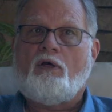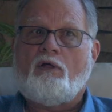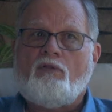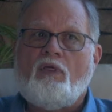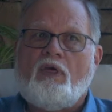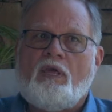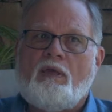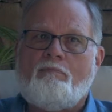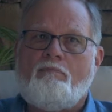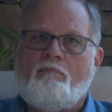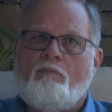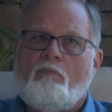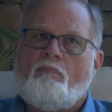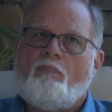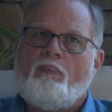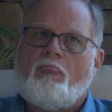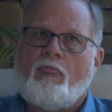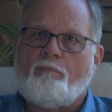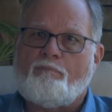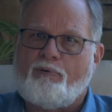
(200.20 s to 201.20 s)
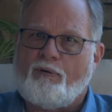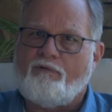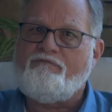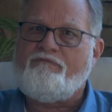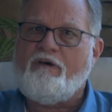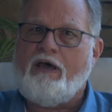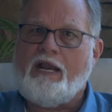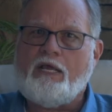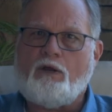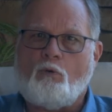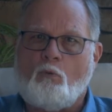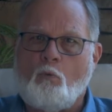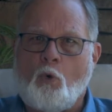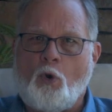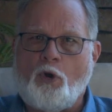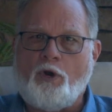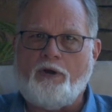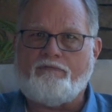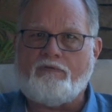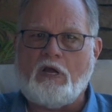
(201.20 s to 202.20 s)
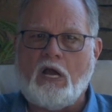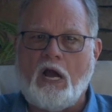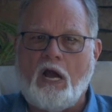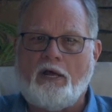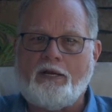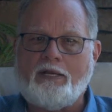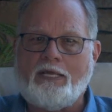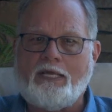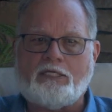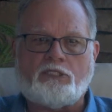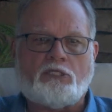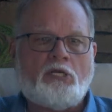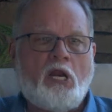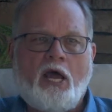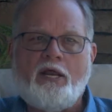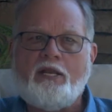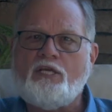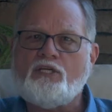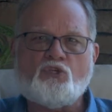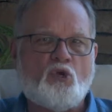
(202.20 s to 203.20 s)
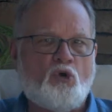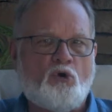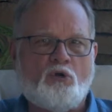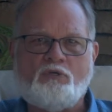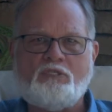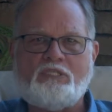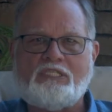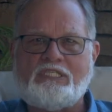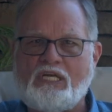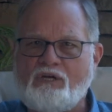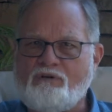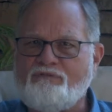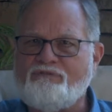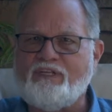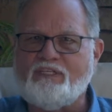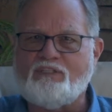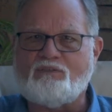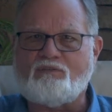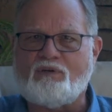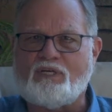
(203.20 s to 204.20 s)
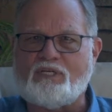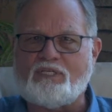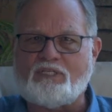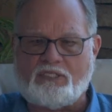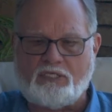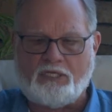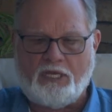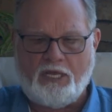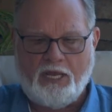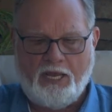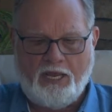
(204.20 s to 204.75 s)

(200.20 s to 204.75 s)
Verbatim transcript: the, the prophetic word of God, is not his own self interest.